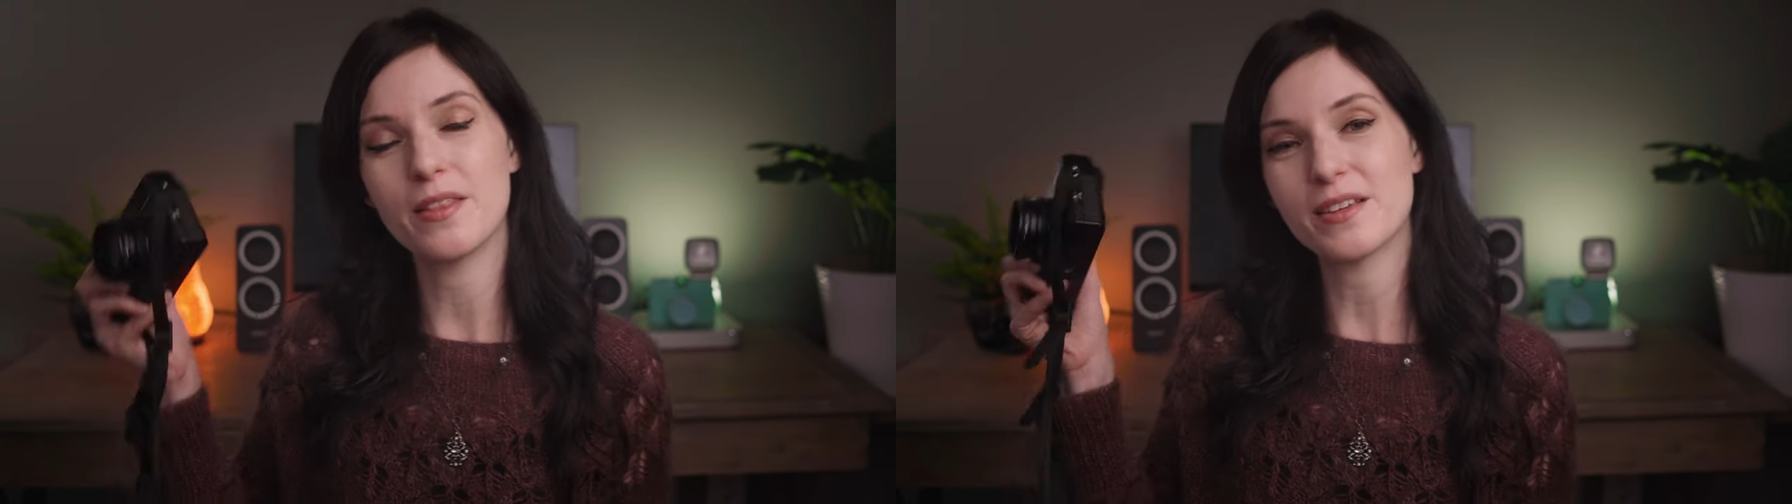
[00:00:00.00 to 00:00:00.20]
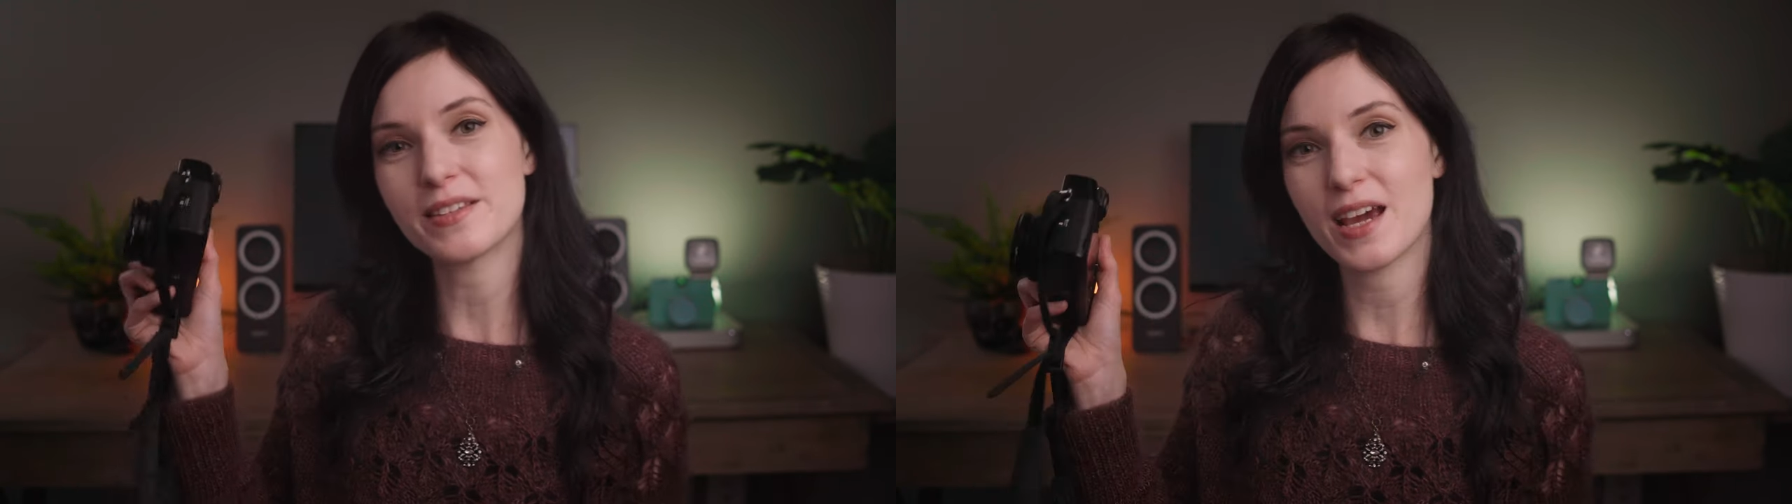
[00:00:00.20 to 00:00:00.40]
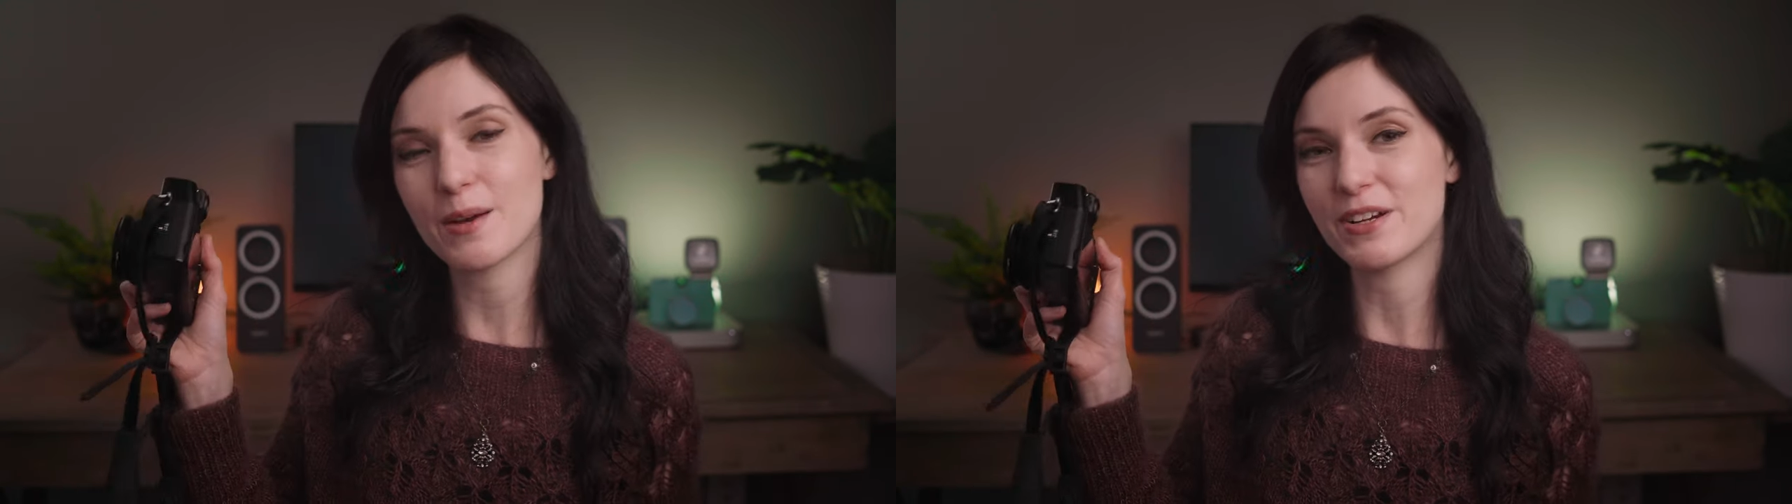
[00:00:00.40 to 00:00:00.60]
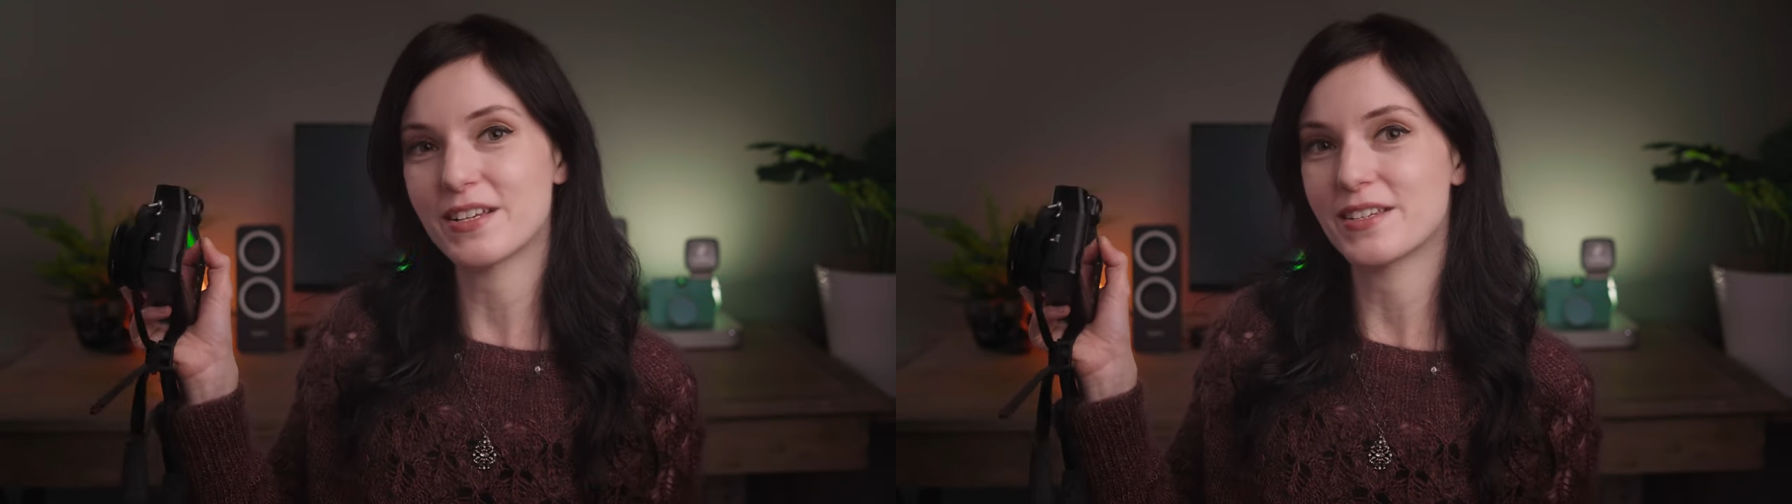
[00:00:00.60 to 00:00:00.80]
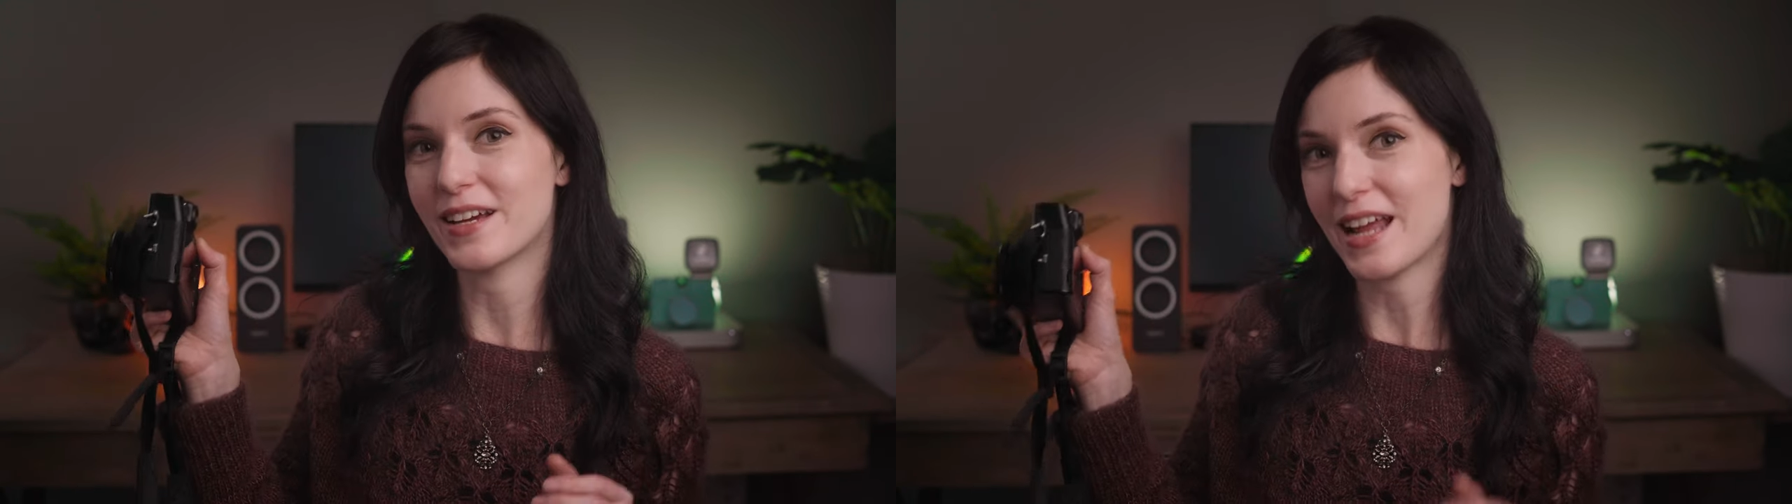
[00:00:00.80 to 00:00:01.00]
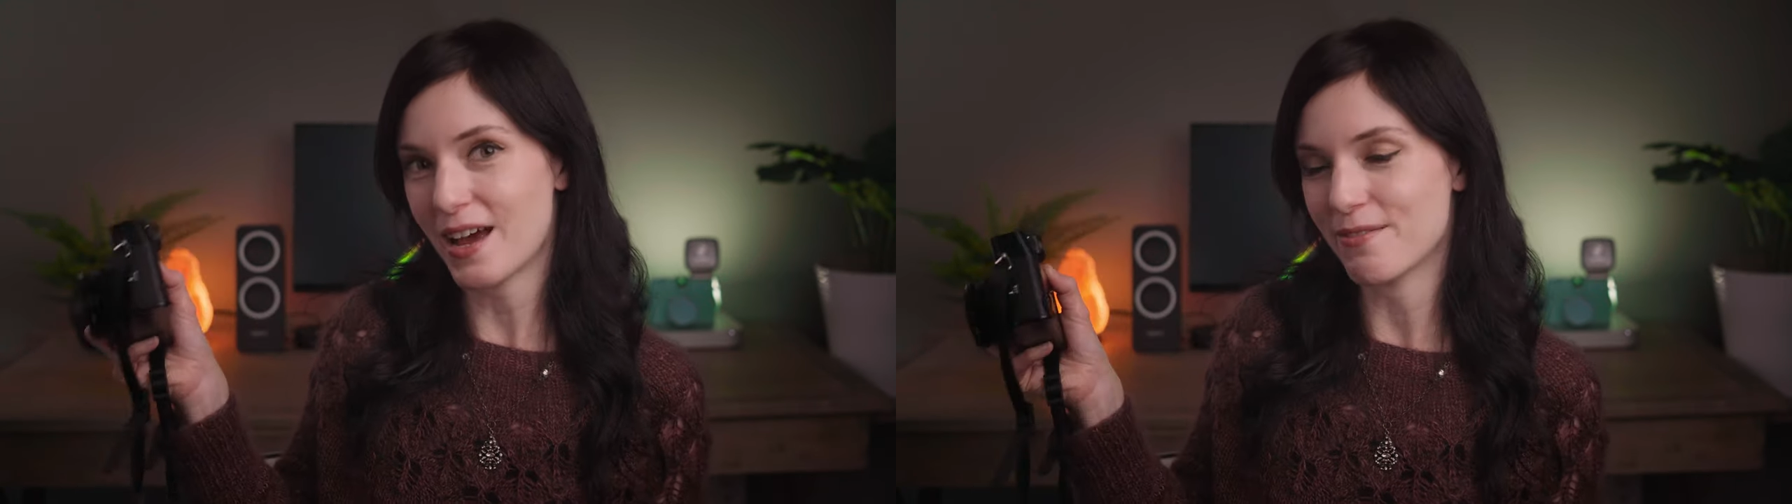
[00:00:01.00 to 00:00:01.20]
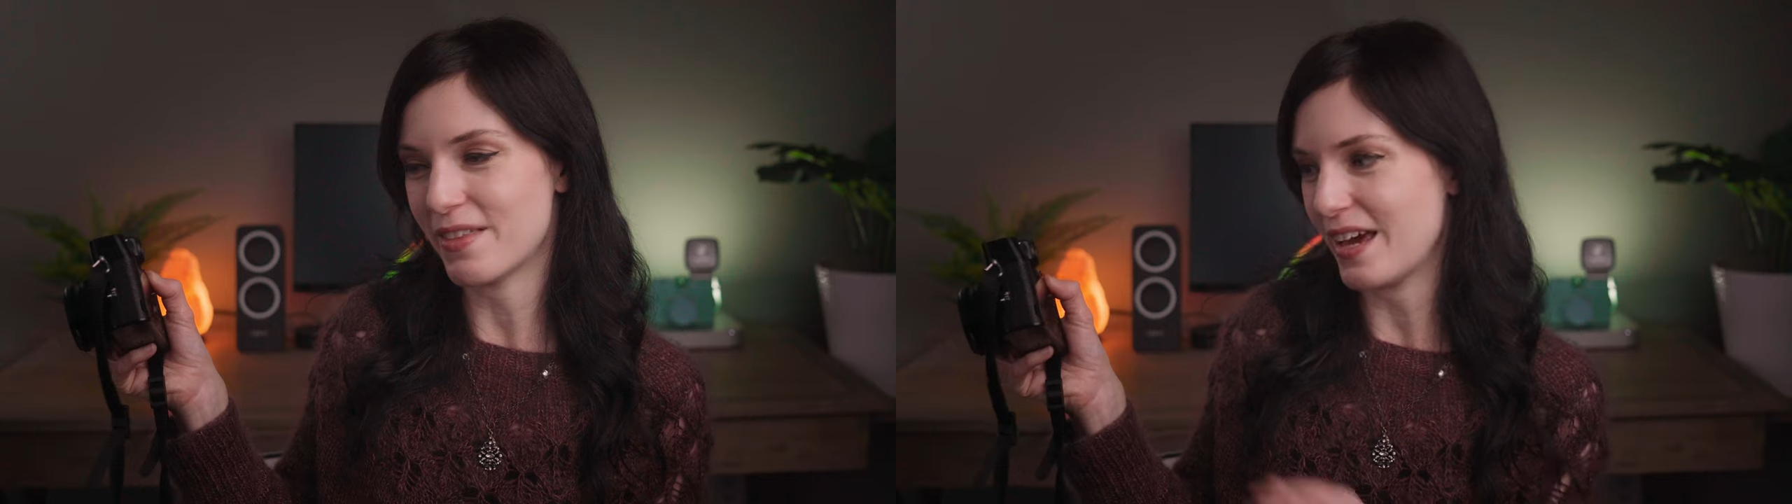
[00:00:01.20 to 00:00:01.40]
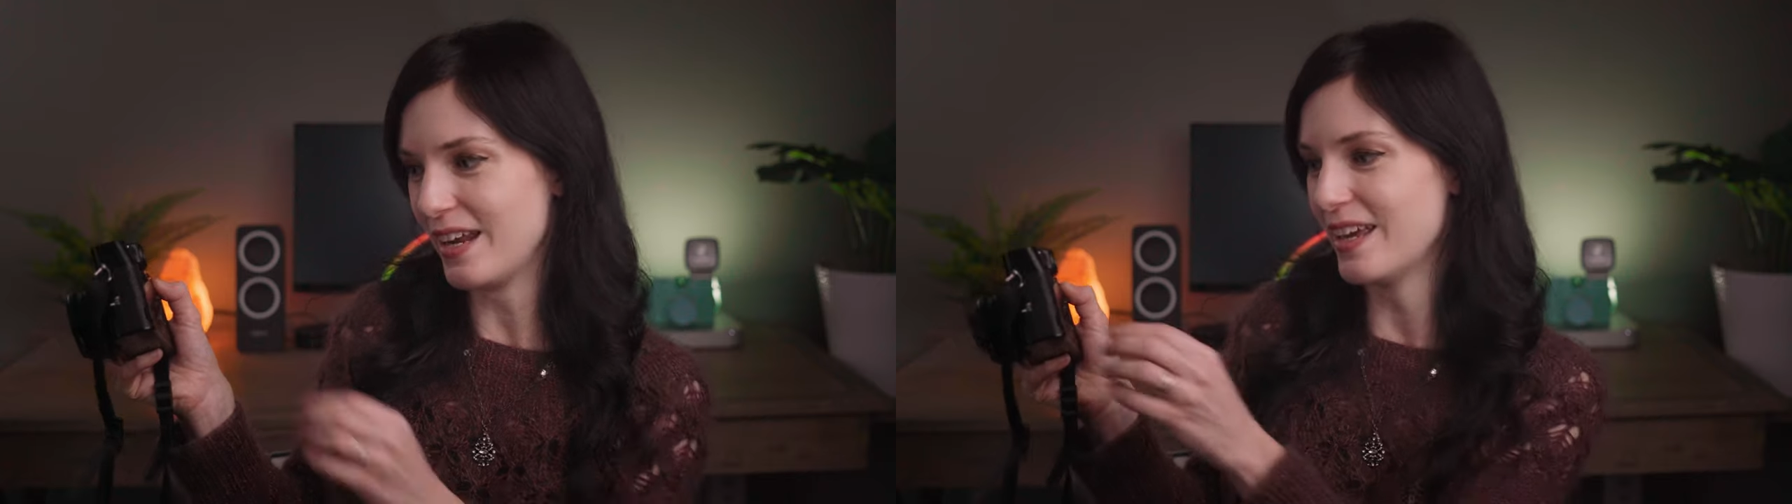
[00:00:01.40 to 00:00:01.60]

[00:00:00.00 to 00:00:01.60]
This camera does not have that.